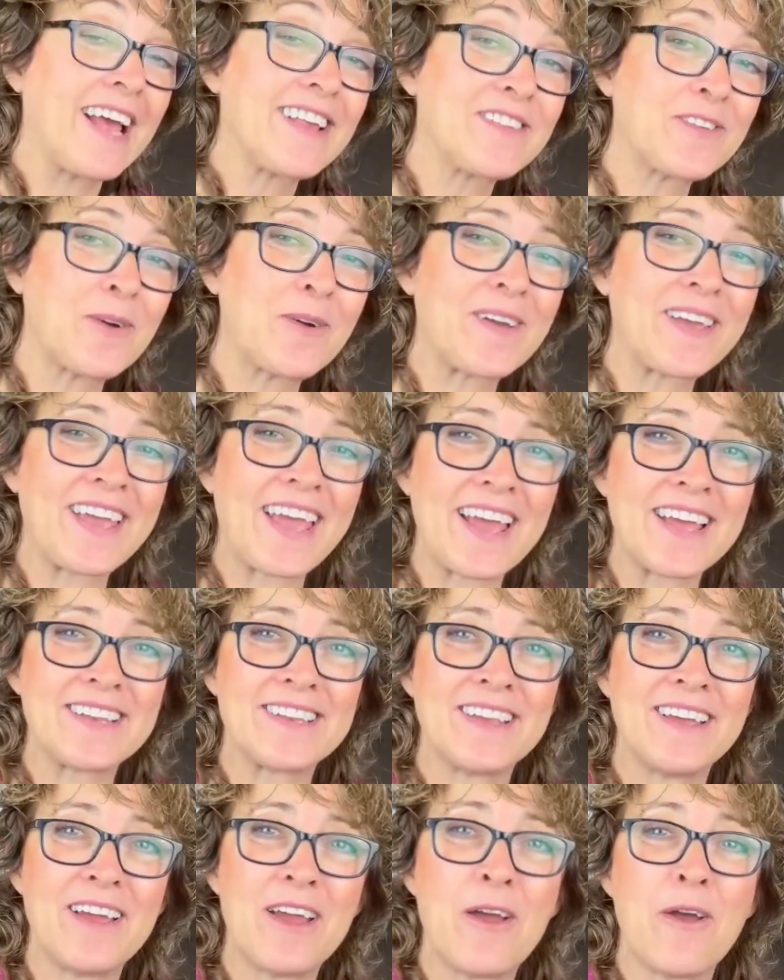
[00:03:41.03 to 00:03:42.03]
So again,
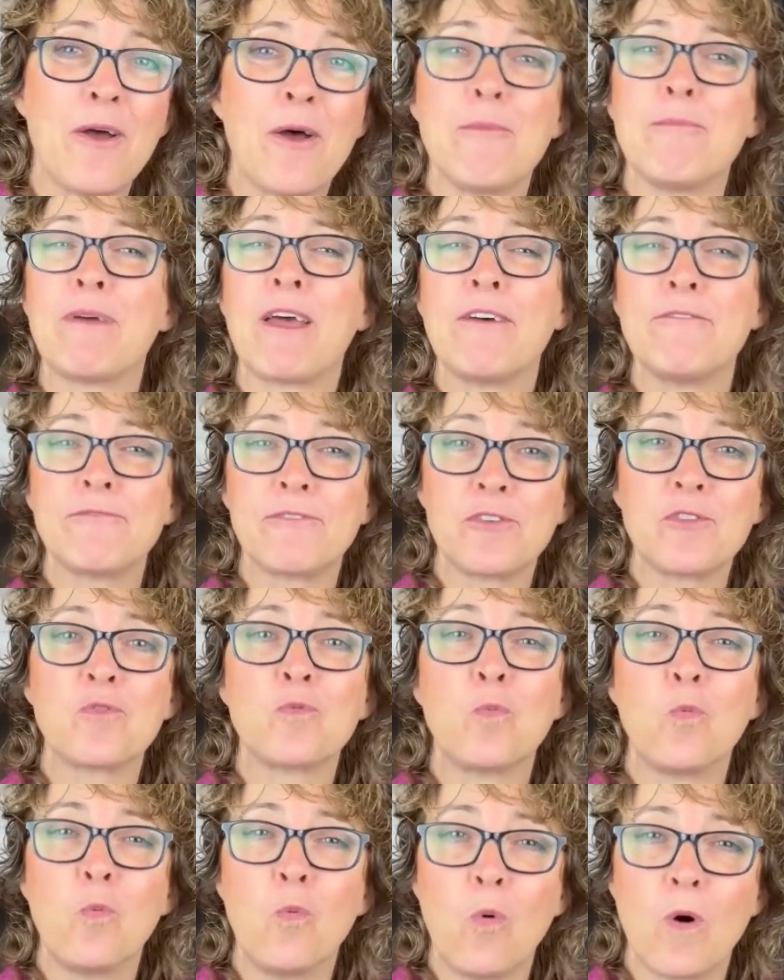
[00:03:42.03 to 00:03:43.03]
PEMF is
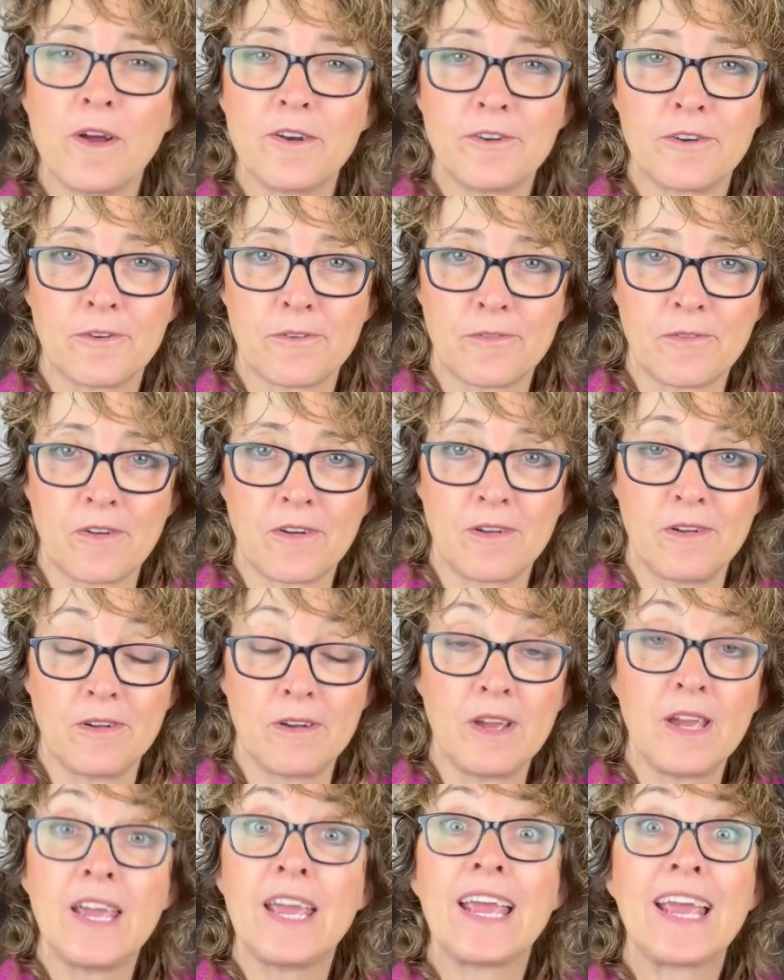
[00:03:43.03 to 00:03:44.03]
wonderful.
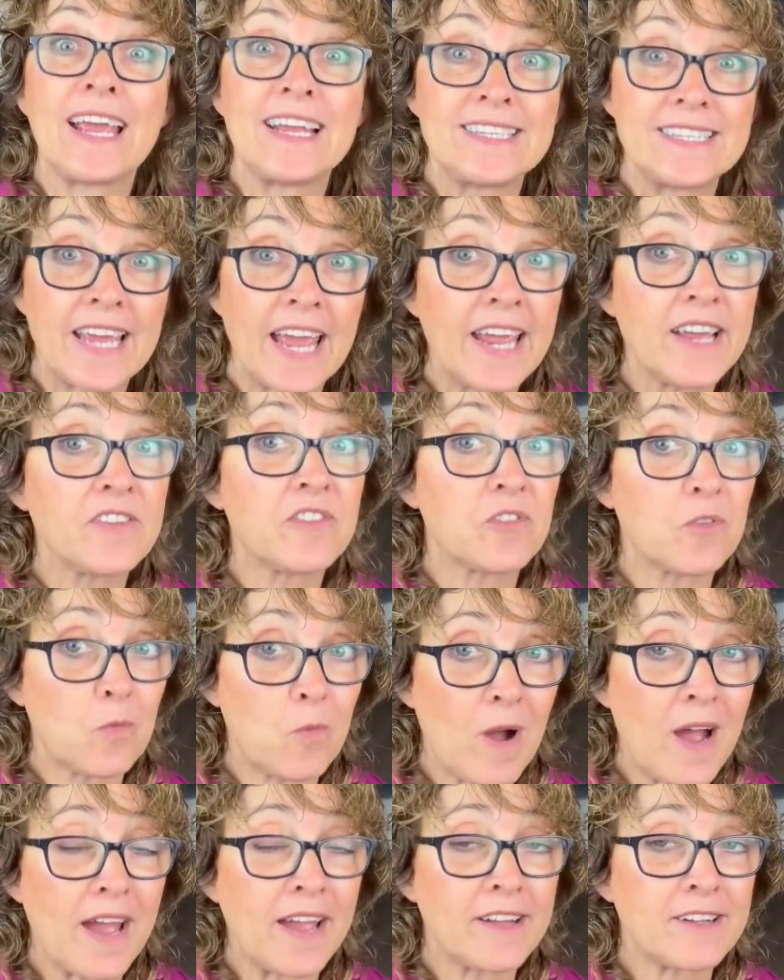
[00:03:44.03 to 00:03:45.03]
It takes a
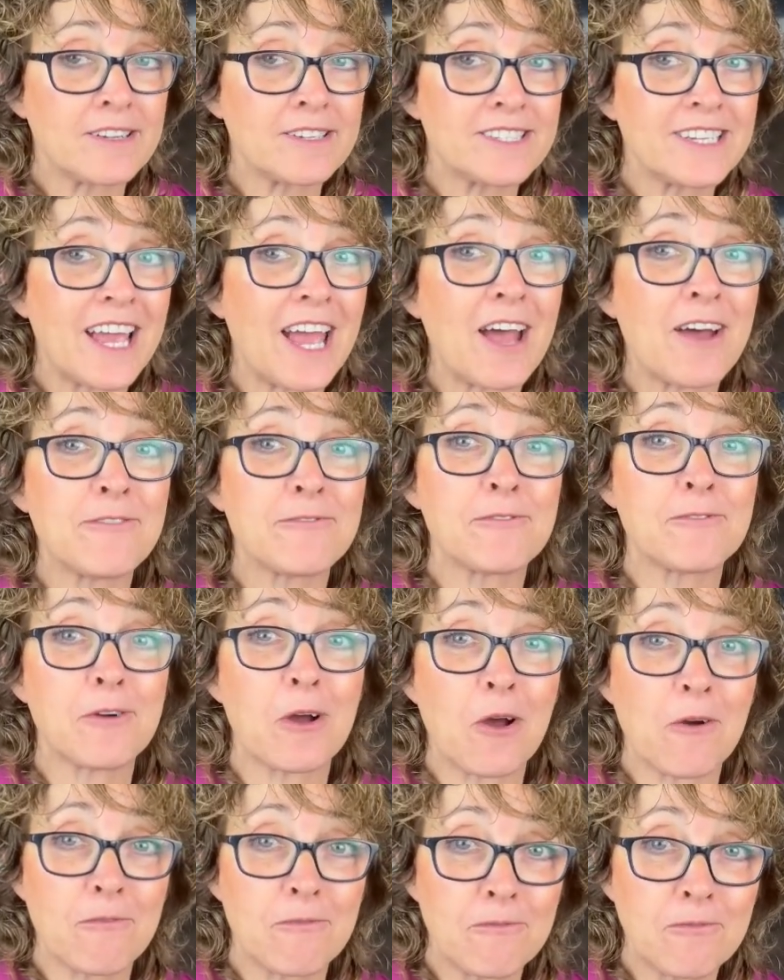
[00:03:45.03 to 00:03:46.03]
while to have a
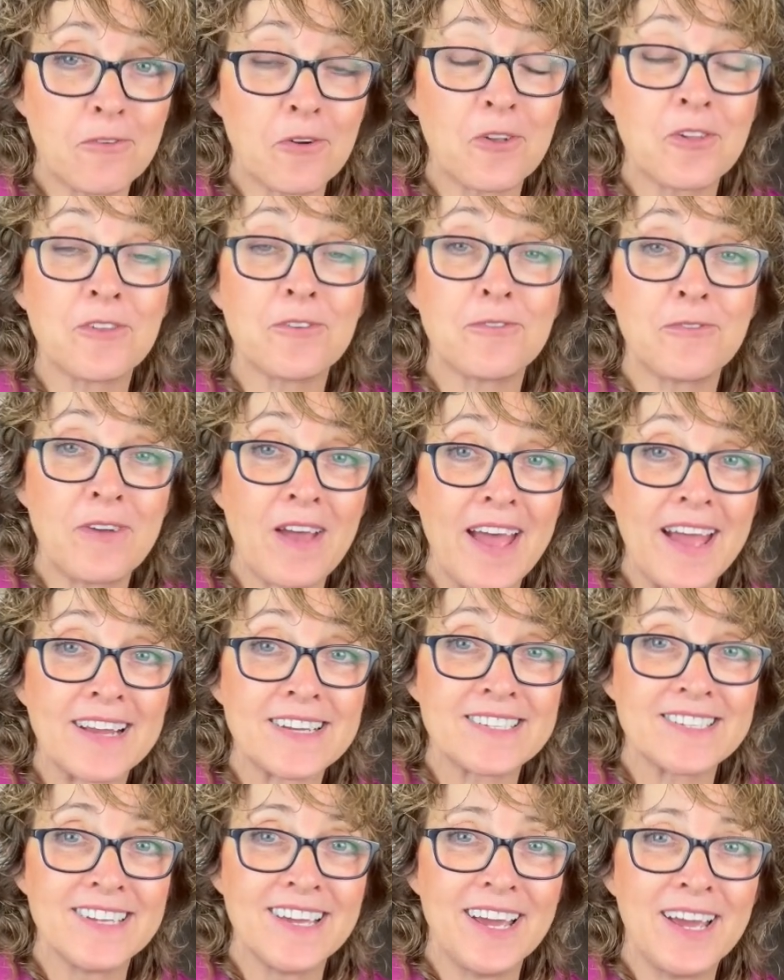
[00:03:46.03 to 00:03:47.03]
full effect,
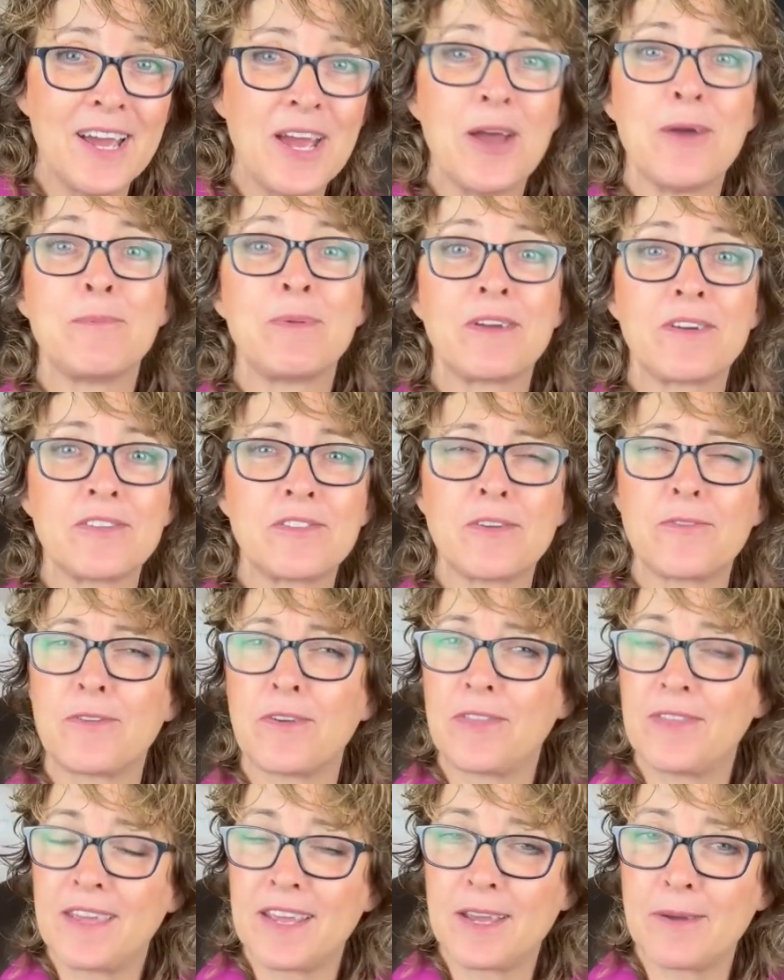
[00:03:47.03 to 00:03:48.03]
because if you
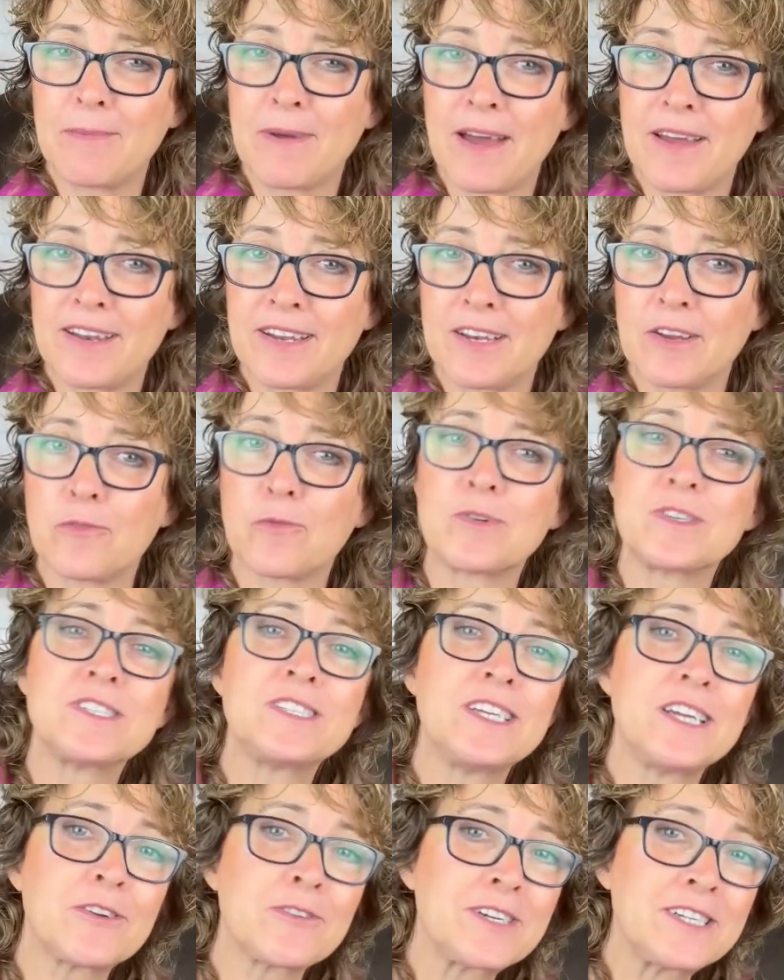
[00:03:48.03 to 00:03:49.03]
think about it, if we're
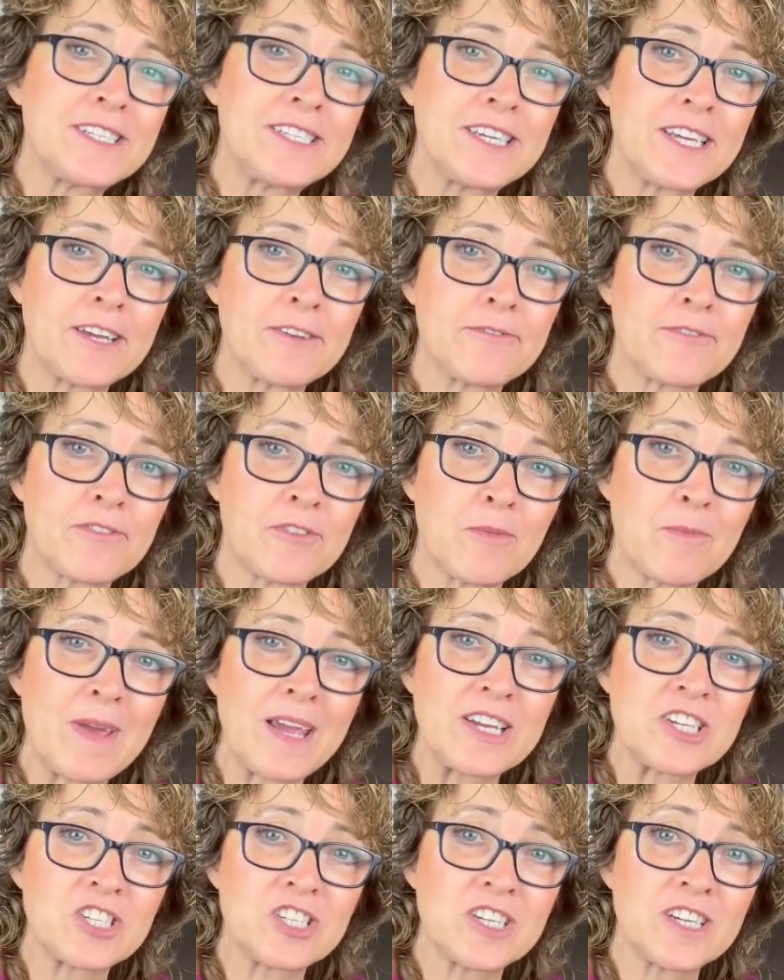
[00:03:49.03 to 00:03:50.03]
decreasing
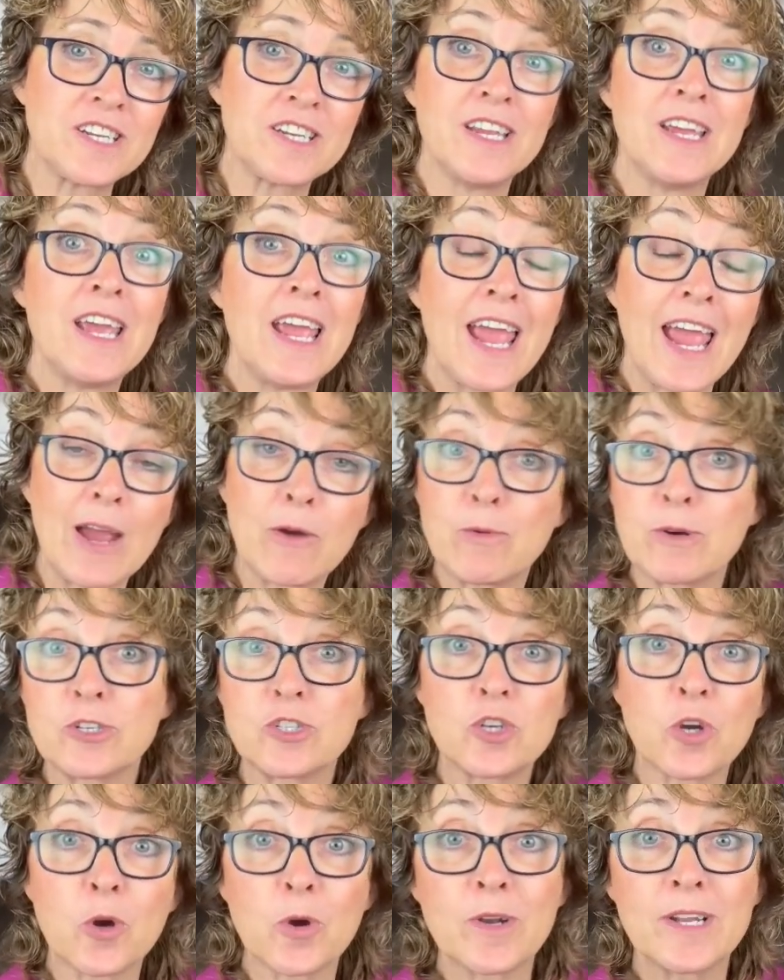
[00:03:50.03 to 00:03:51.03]
inflammation and we're
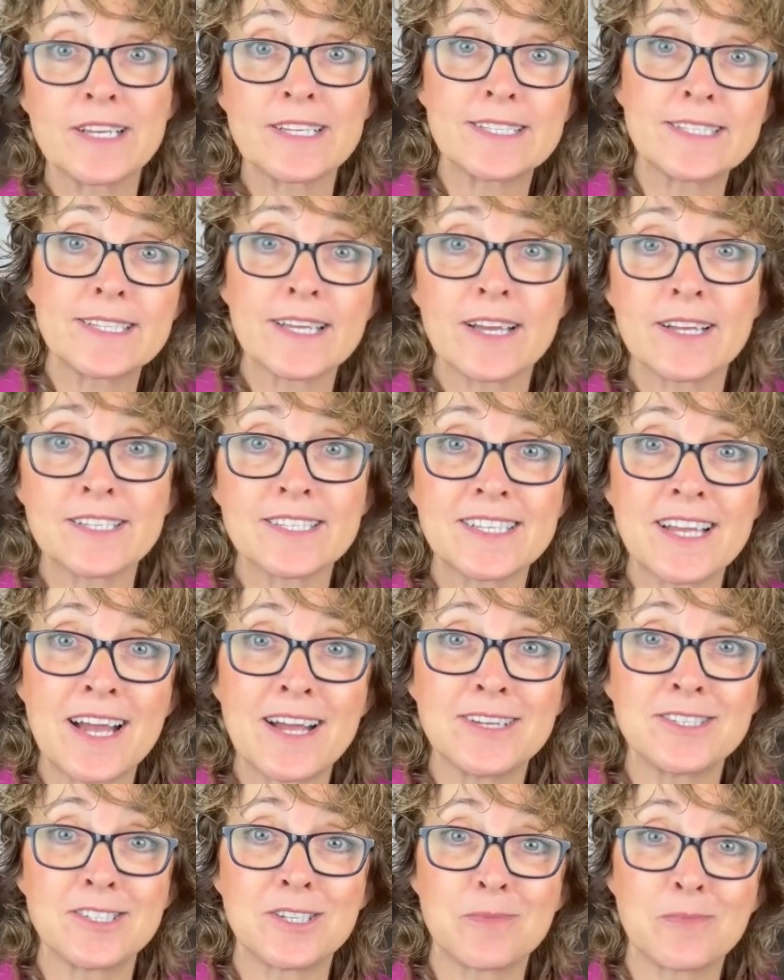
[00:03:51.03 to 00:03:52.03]
turning cells on
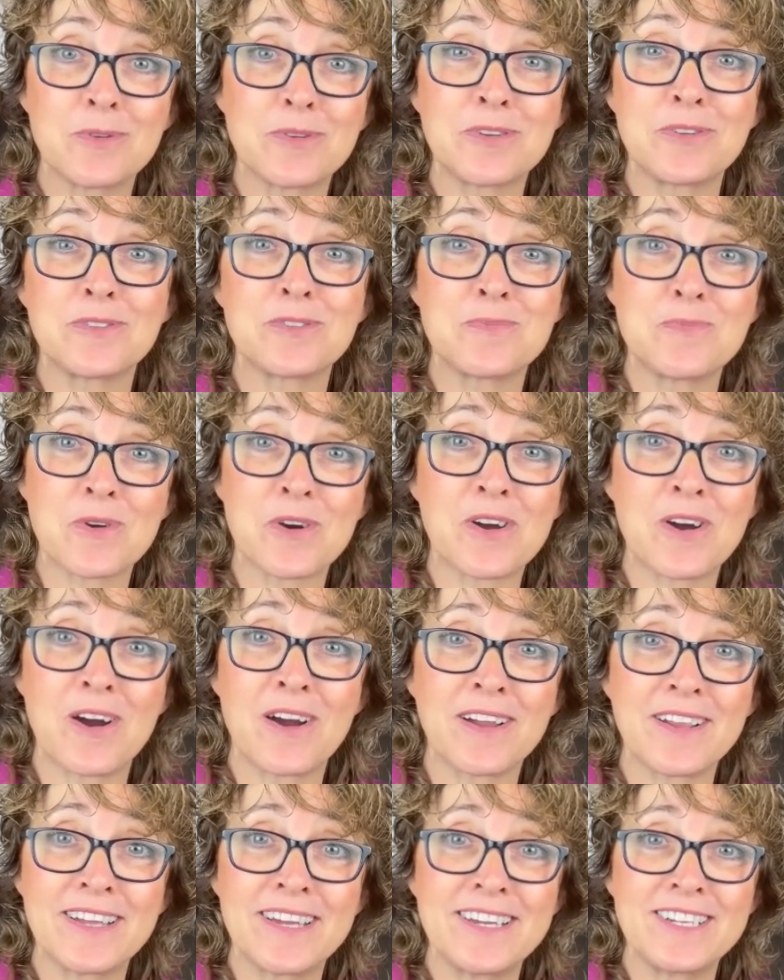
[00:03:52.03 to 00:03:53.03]
to produce more
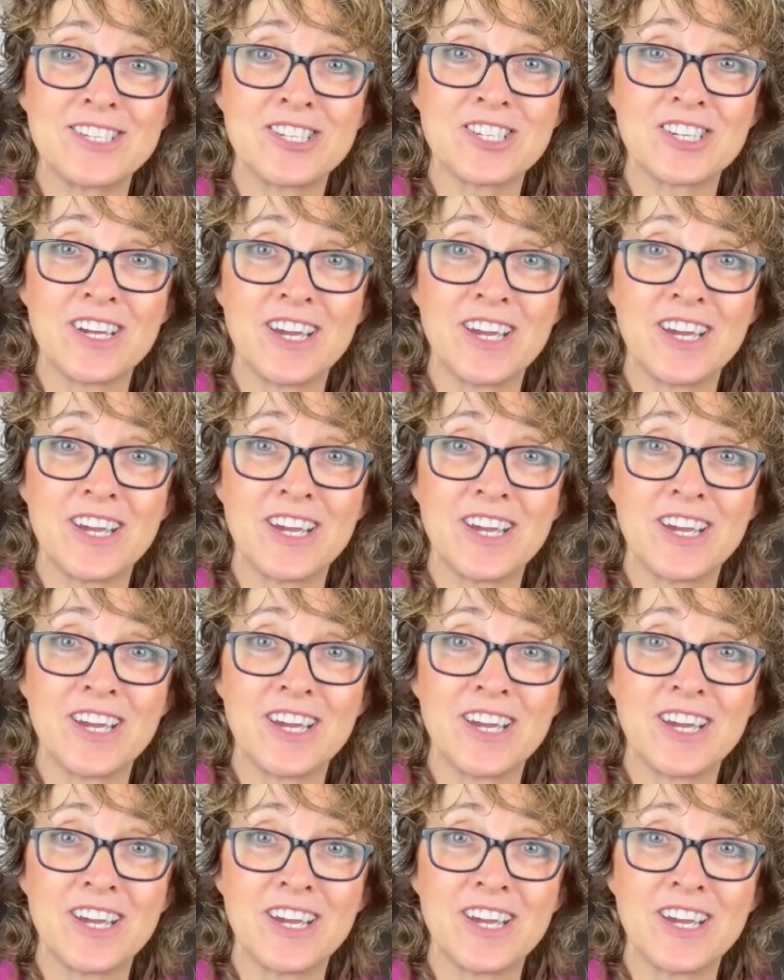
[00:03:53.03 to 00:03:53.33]
cartilage,